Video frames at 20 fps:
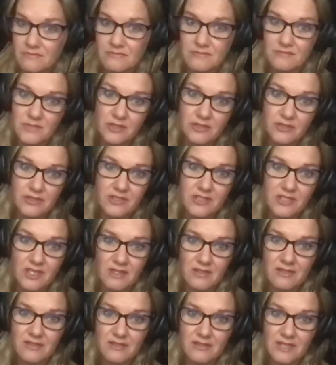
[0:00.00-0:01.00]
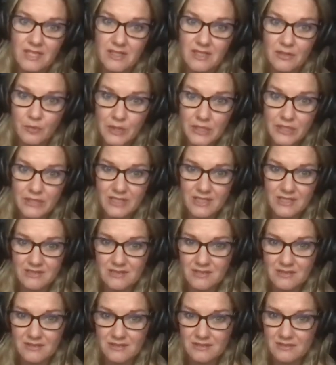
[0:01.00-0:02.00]
you're stuck in the
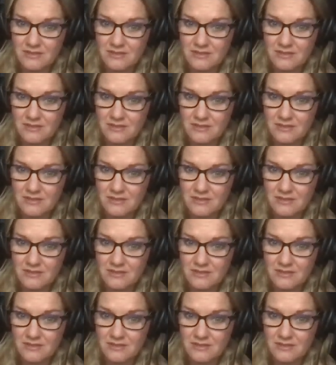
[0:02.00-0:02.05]
weirdness.